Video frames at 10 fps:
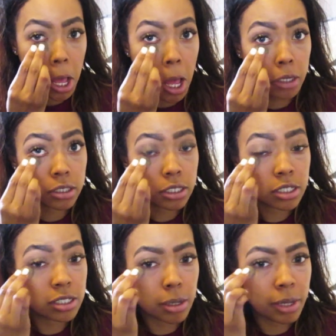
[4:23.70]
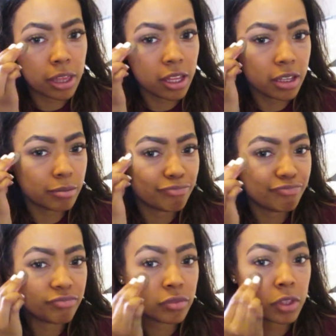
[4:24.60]
Honestly, it's just not my thing.
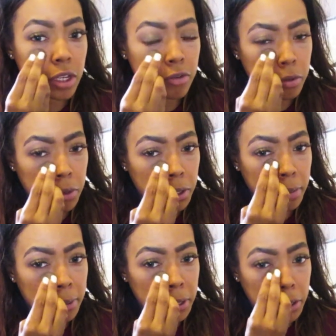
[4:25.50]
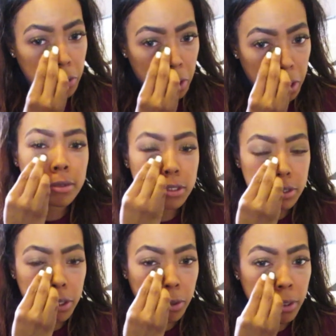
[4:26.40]
I've never really been into it. I'm
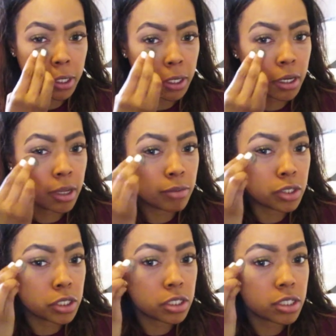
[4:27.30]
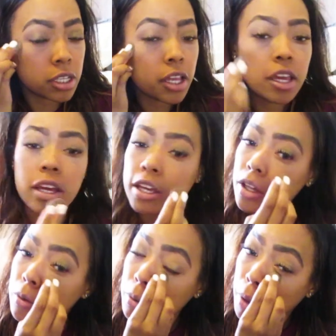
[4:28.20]
just going in and I'm just
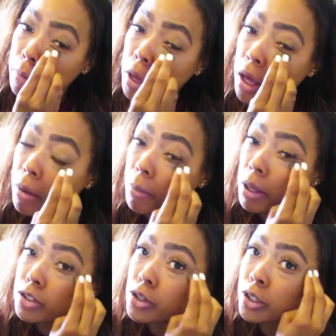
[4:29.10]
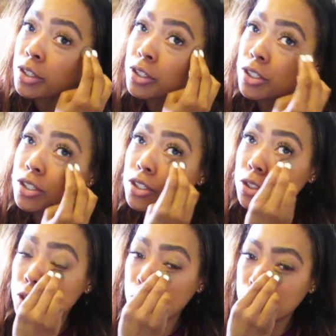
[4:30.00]
getting rid of my mom circles, because,
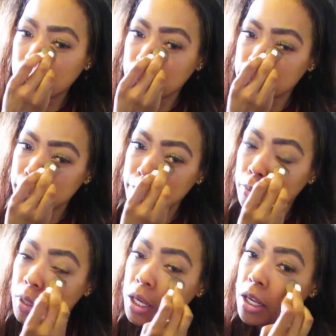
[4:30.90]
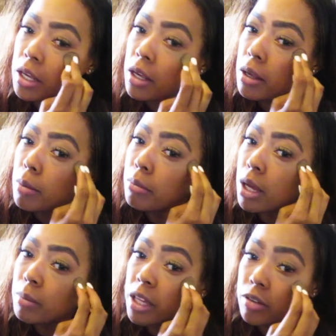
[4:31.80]
you know,
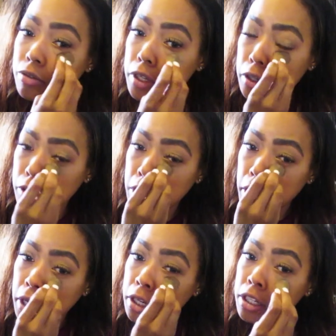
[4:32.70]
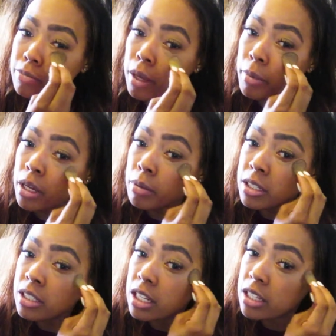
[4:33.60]
mom life here. Thank goodness my
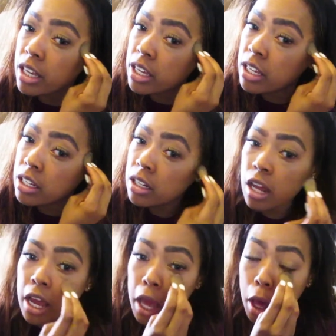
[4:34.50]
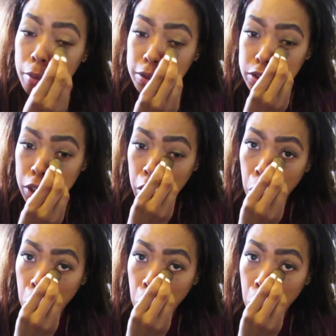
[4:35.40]
baby's taking a nap, so